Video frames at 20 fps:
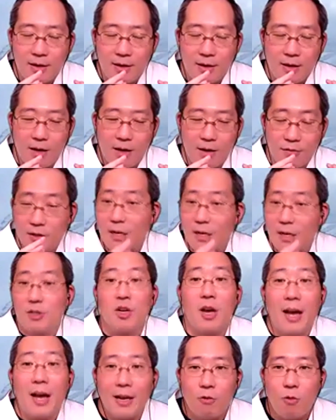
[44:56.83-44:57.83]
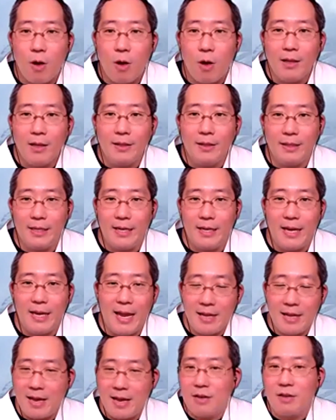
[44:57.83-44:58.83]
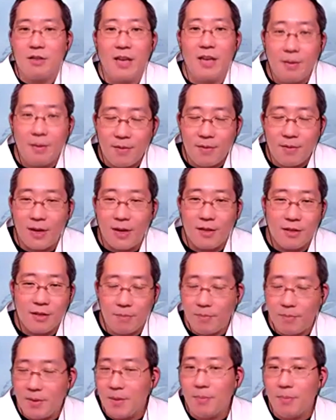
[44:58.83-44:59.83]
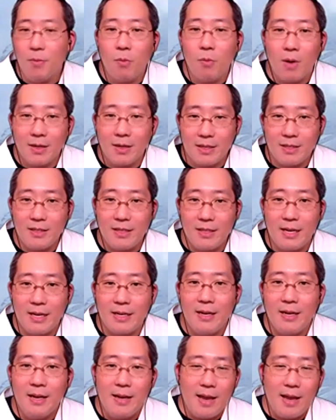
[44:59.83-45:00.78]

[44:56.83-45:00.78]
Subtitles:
of such high quality and entertainment value that people want to see it.